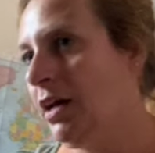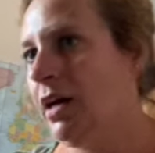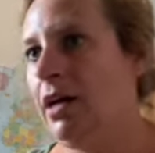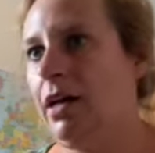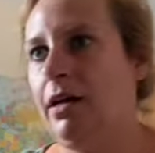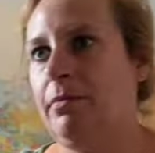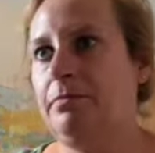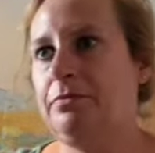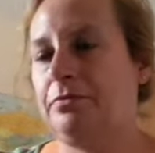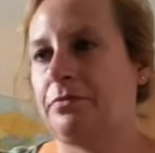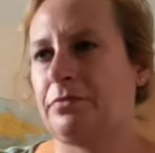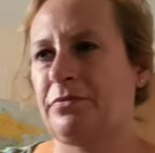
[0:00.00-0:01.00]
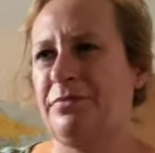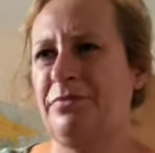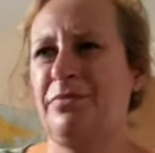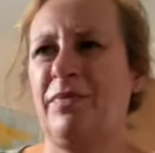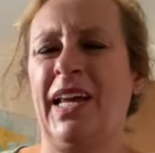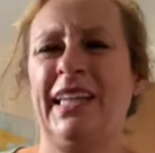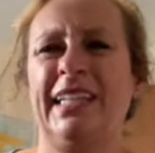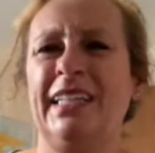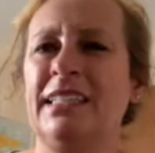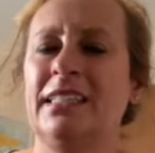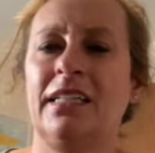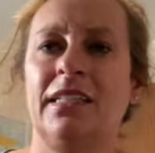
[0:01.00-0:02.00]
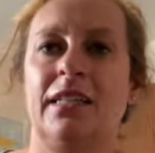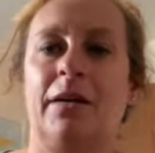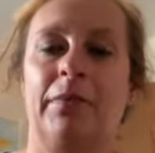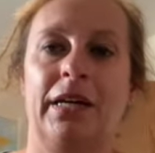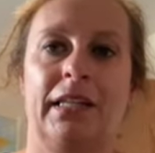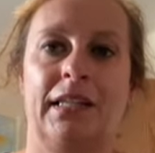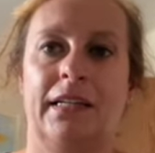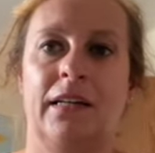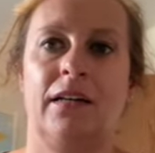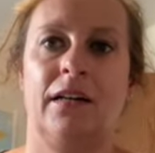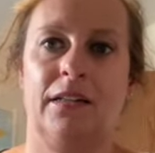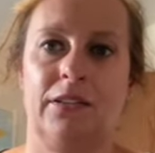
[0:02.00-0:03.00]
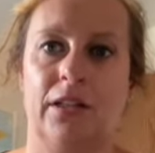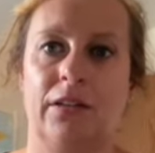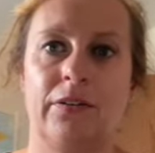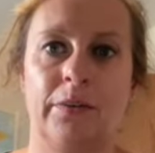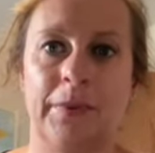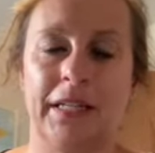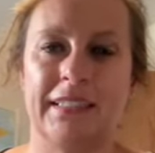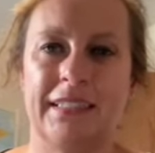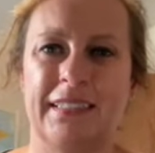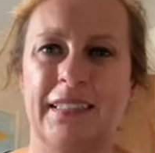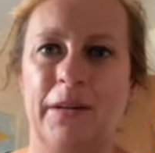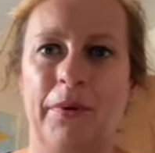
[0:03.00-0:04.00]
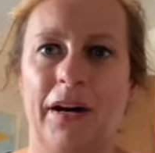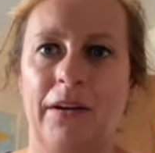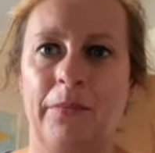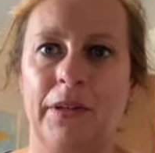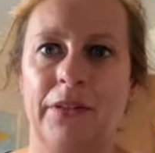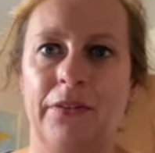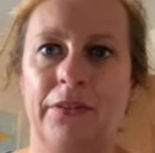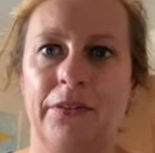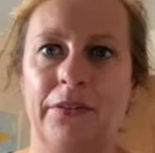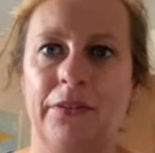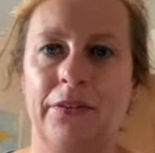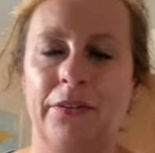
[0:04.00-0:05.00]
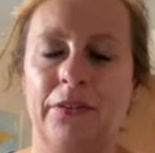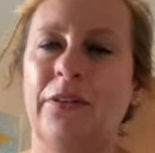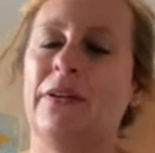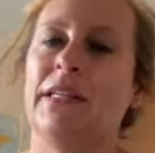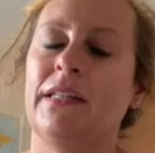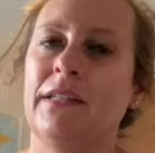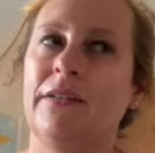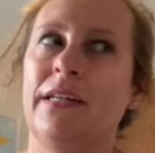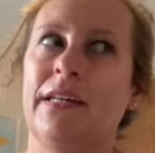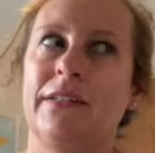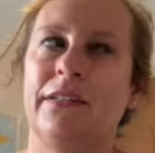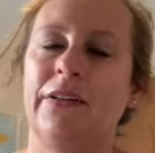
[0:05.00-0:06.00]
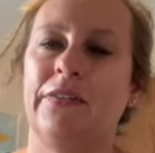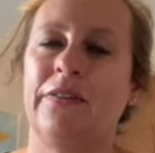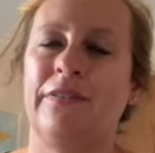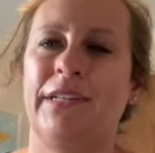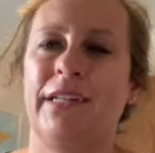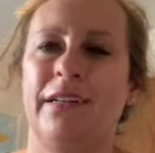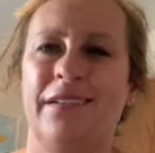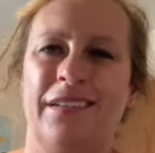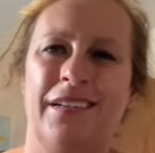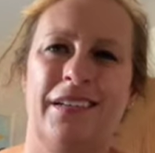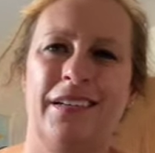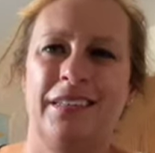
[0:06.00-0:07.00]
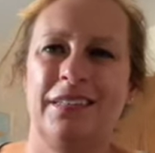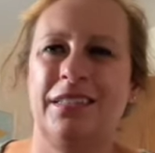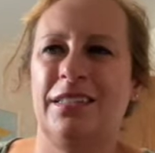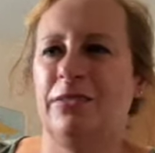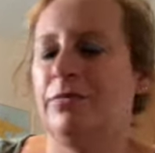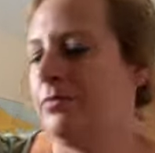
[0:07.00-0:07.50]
I think these ended up being like $1 a piece because I bought them, and no, I think they were like $1.50. So,